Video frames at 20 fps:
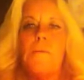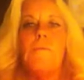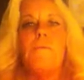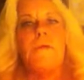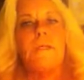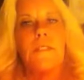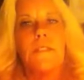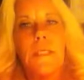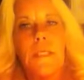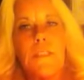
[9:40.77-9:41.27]
me
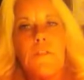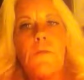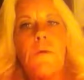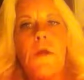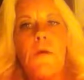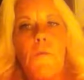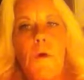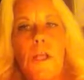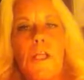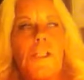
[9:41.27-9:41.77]
because that's what
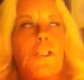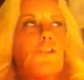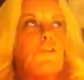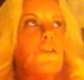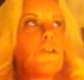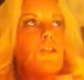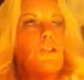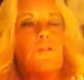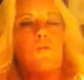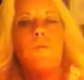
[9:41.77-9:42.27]
I wanted you
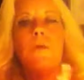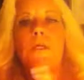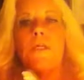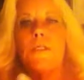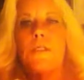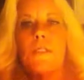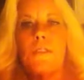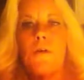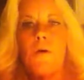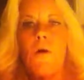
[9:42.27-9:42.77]
to do
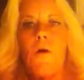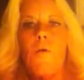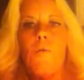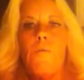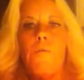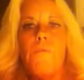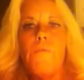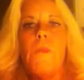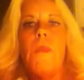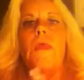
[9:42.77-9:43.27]
weeks ago.
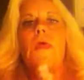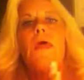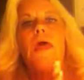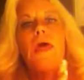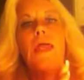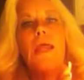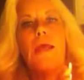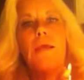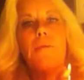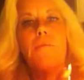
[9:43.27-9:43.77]

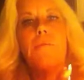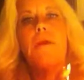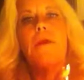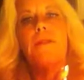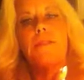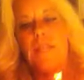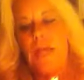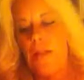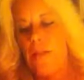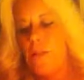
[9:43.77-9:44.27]
And I'm
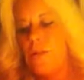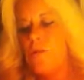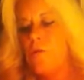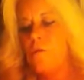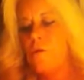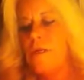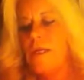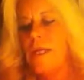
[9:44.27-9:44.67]
telling you